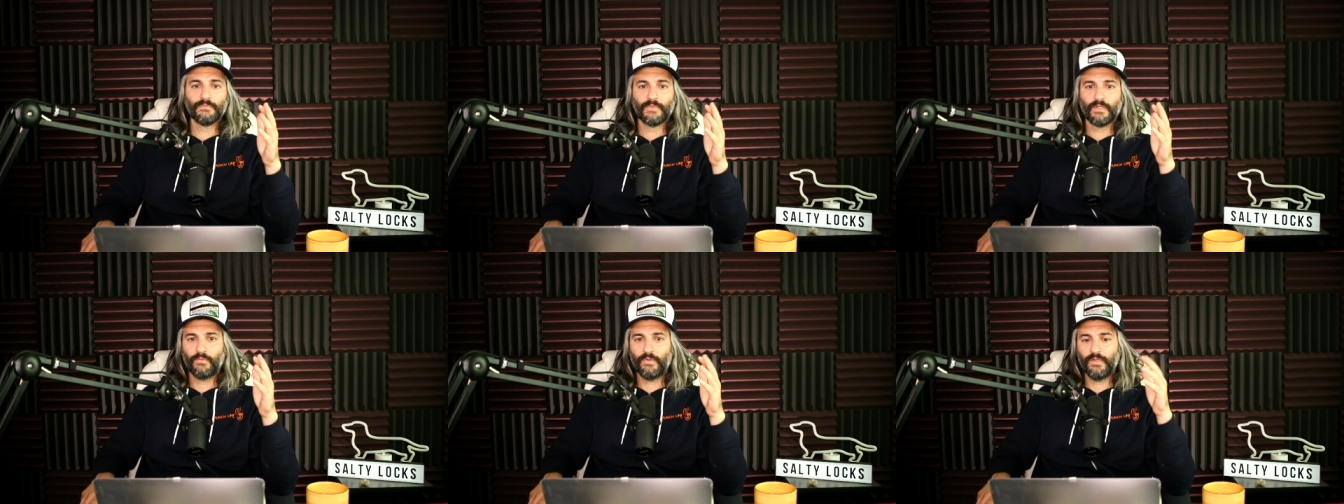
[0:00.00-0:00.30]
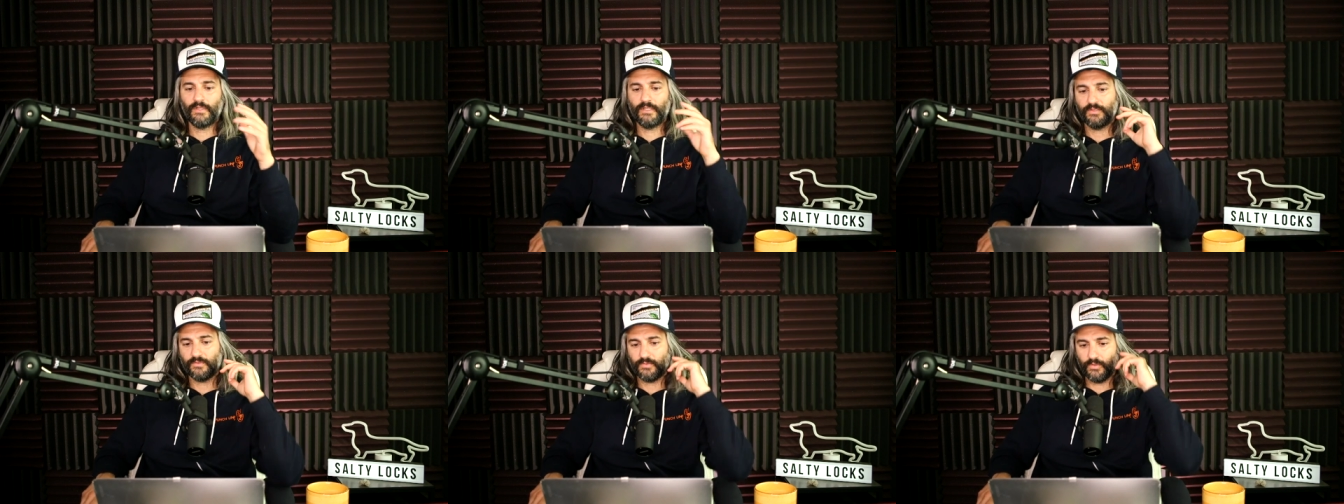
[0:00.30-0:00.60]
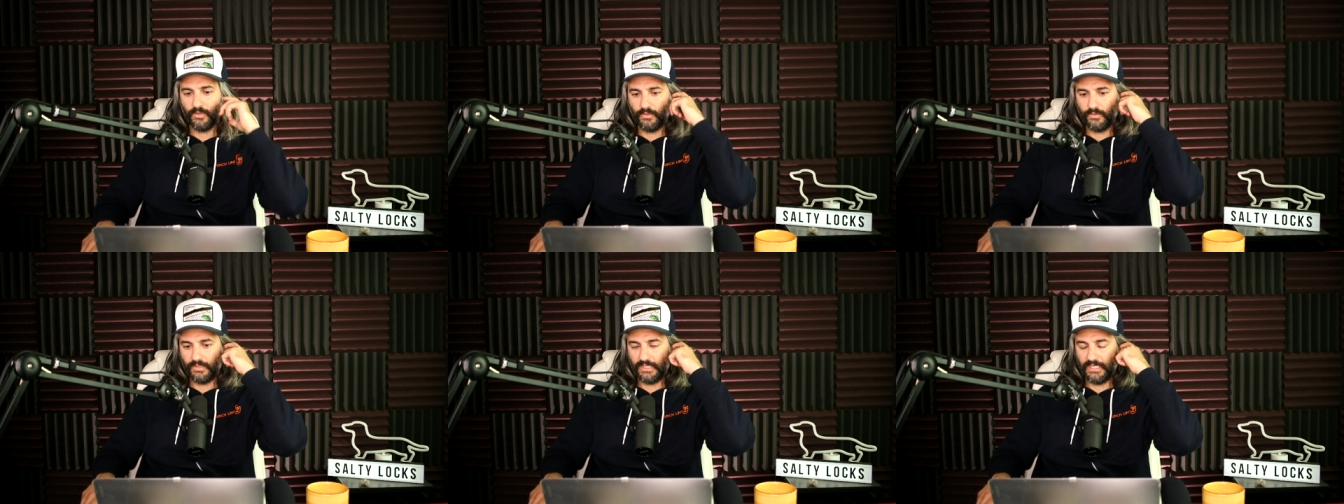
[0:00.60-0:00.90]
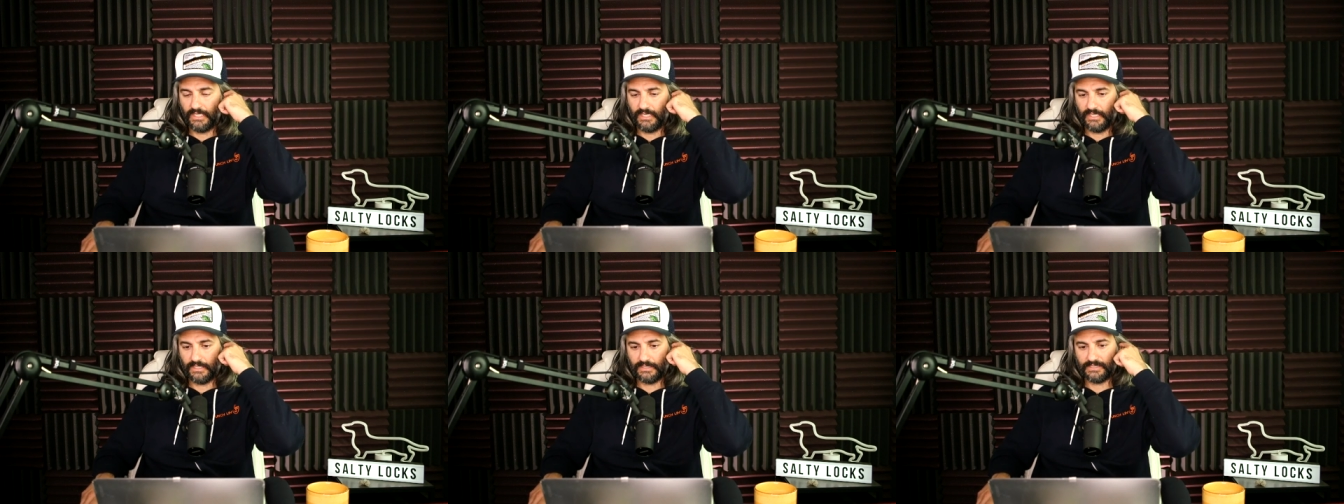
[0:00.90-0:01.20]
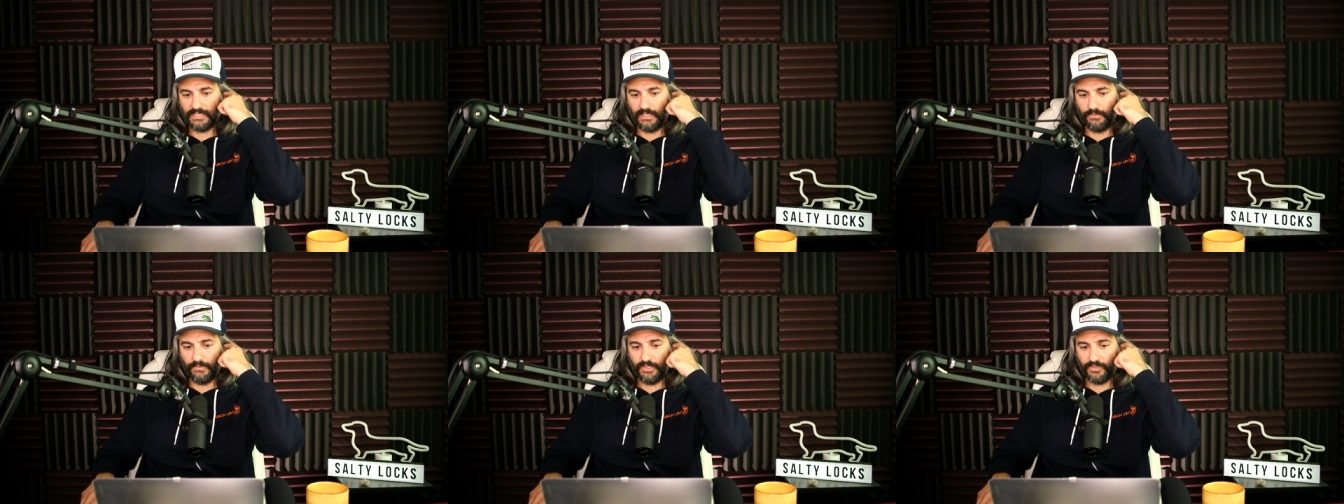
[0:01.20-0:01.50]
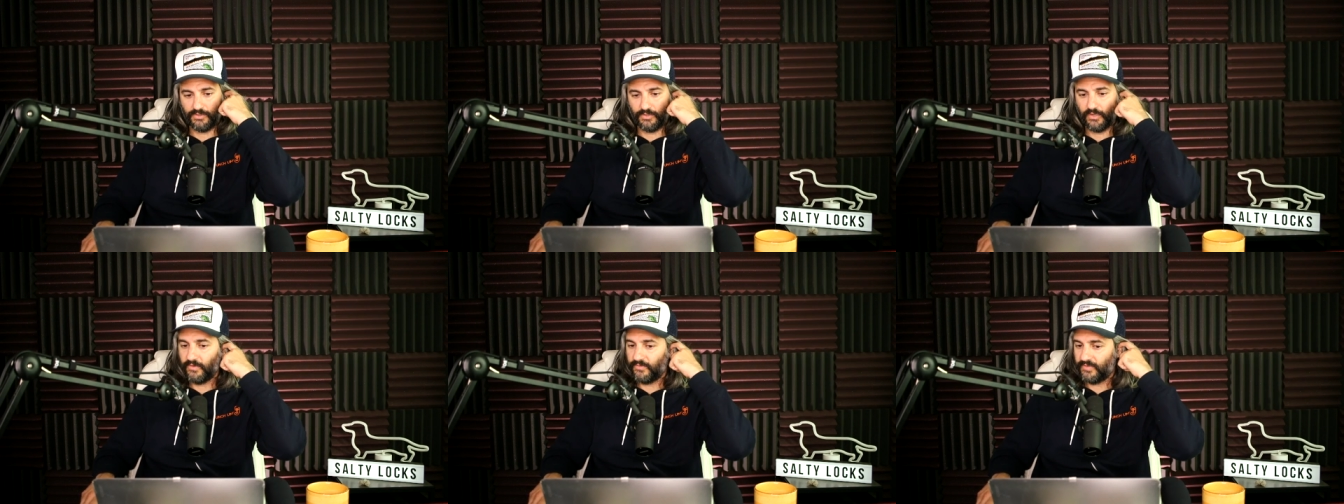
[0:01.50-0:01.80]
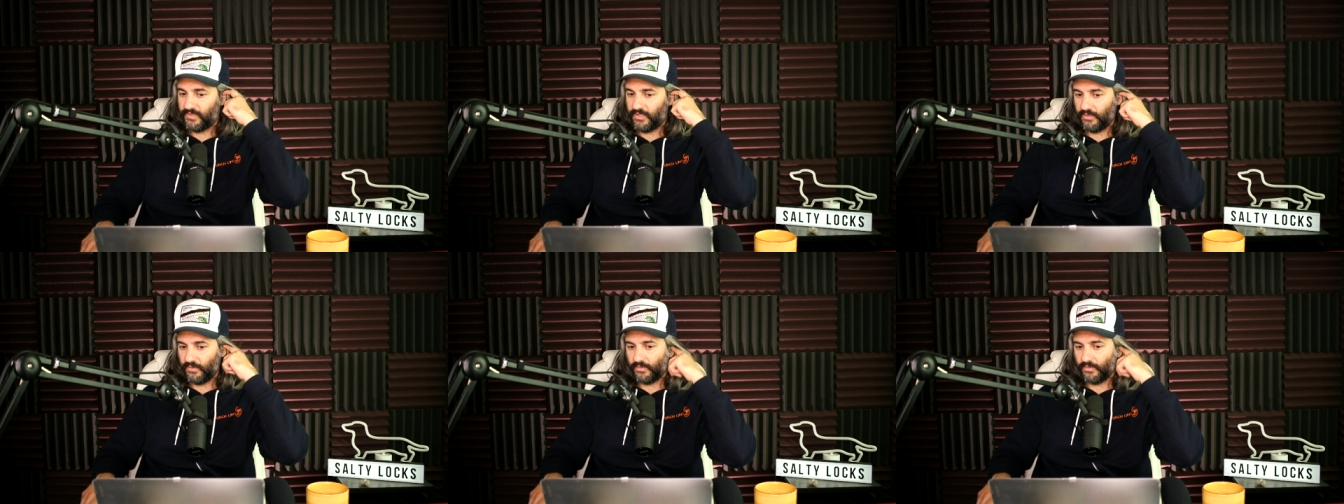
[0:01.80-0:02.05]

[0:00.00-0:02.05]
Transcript: one of these road gigs that we drove to.